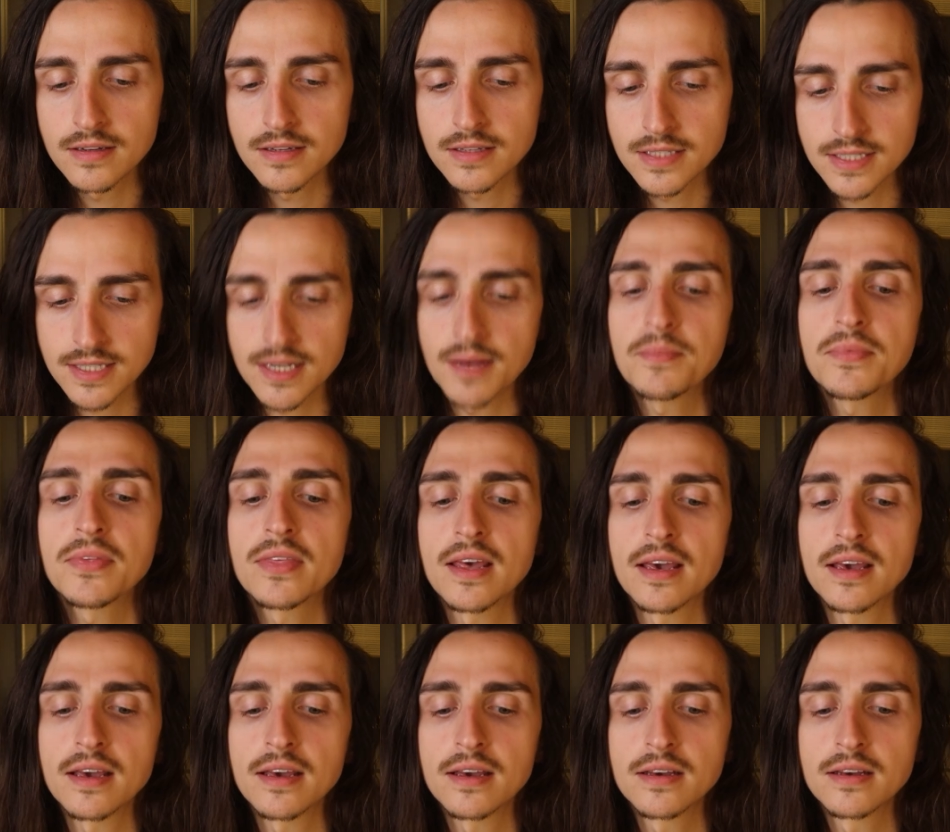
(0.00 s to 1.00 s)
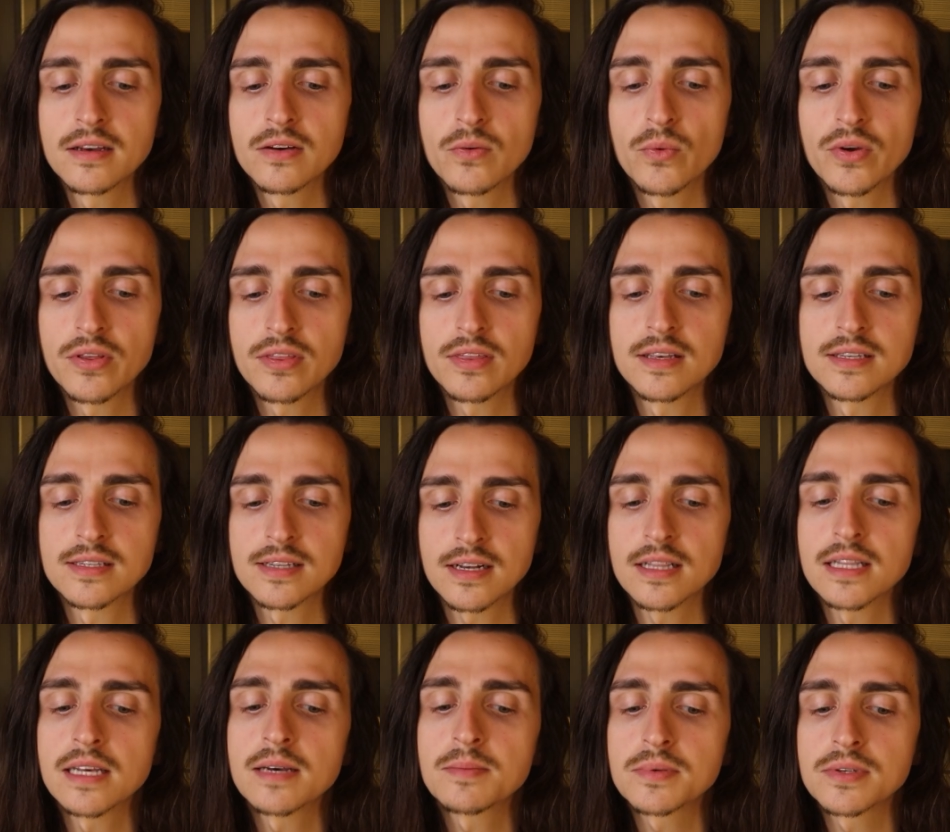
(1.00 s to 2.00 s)
something with this
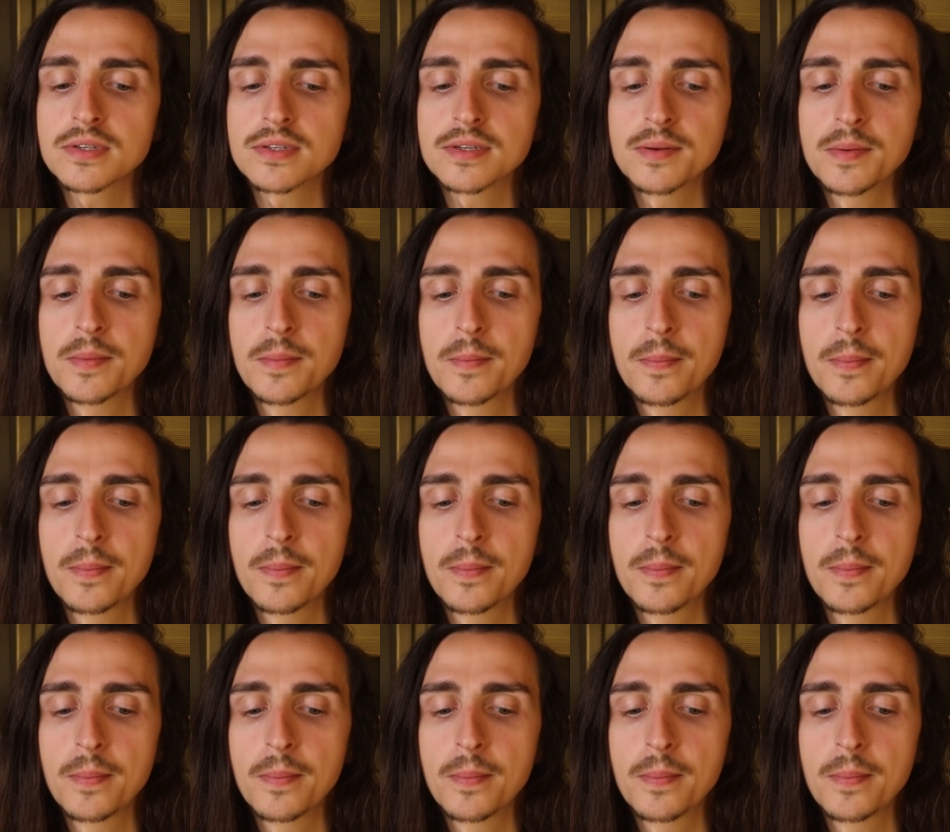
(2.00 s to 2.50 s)
eclipse